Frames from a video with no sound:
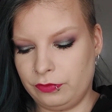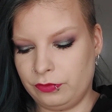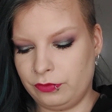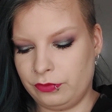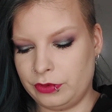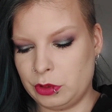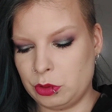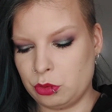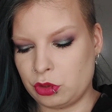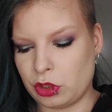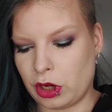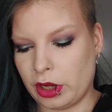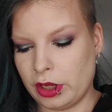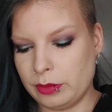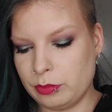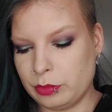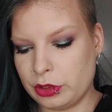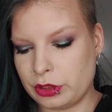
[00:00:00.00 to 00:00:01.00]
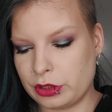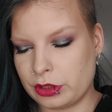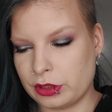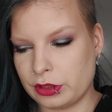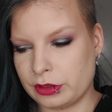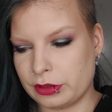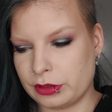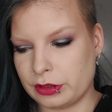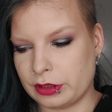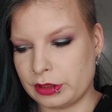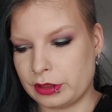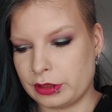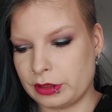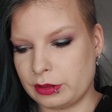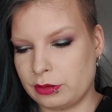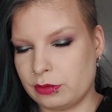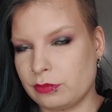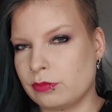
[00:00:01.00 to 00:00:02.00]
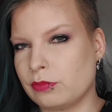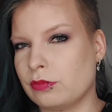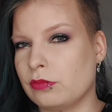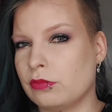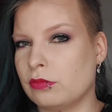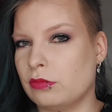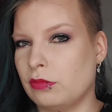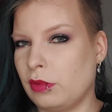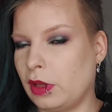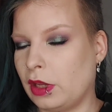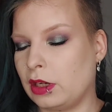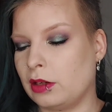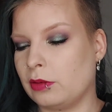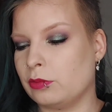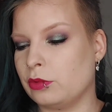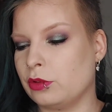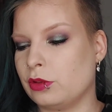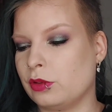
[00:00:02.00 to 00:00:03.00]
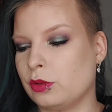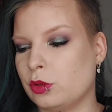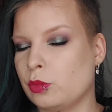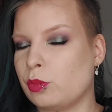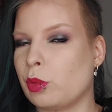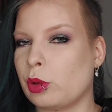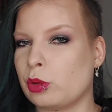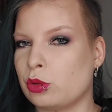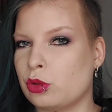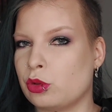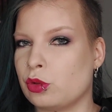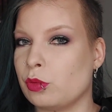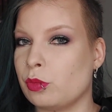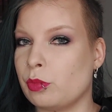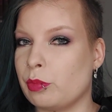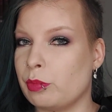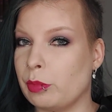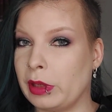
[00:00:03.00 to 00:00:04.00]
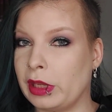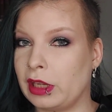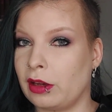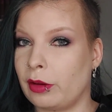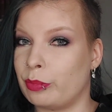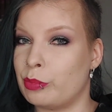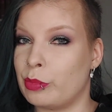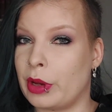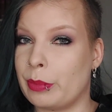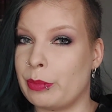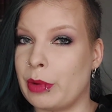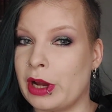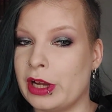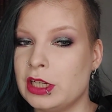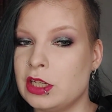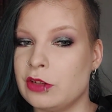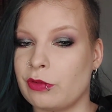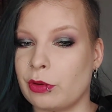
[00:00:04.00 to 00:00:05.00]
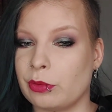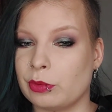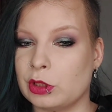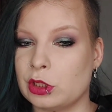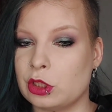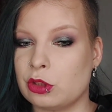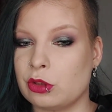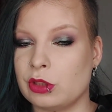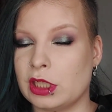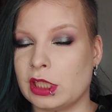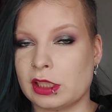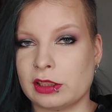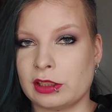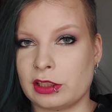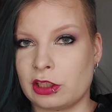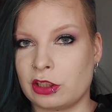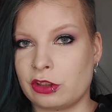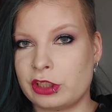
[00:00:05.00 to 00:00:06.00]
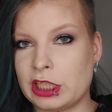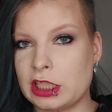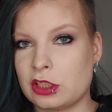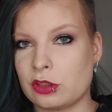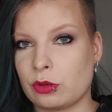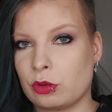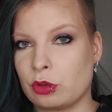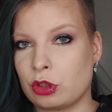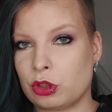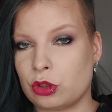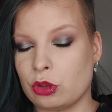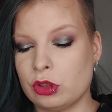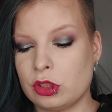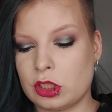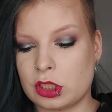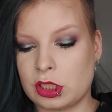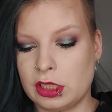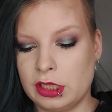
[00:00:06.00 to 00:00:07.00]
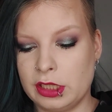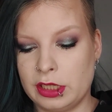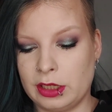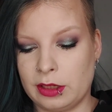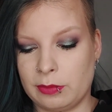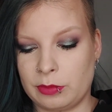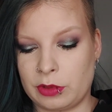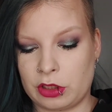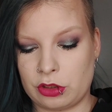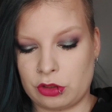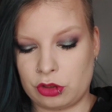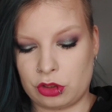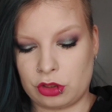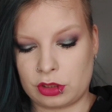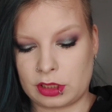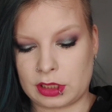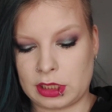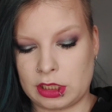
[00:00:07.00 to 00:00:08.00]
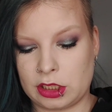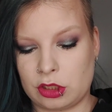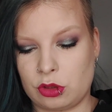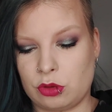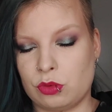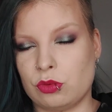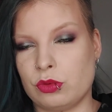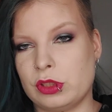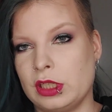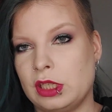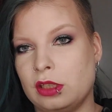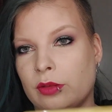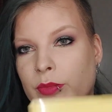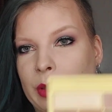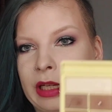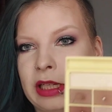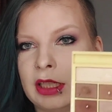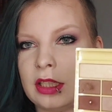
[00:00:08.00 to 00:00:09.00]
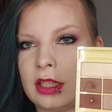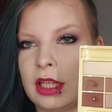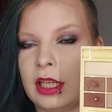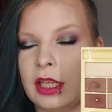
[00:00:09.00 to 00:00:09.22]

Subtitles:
a few times and I was supposed to make up my mind if I want to declutter it or not. I'm gonna just let you see the palette.